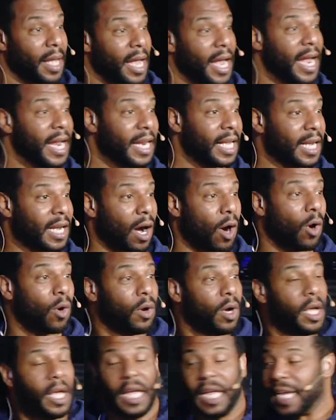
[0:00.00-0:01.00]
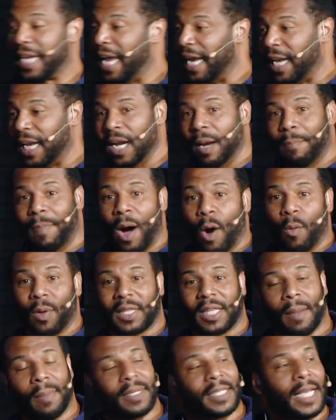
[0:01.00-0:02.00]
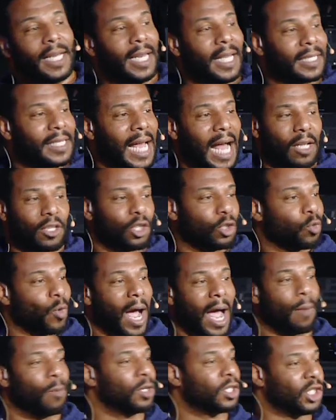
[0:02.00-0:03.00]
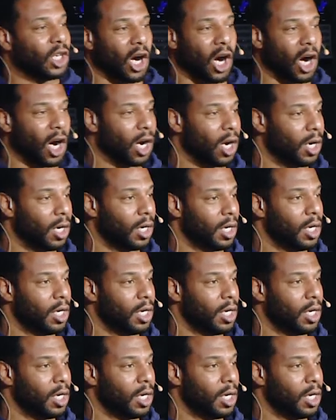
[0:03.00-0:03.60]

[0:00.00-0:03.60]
He didn't go get in a boat with them and say, listen, I'll just ride with y'all.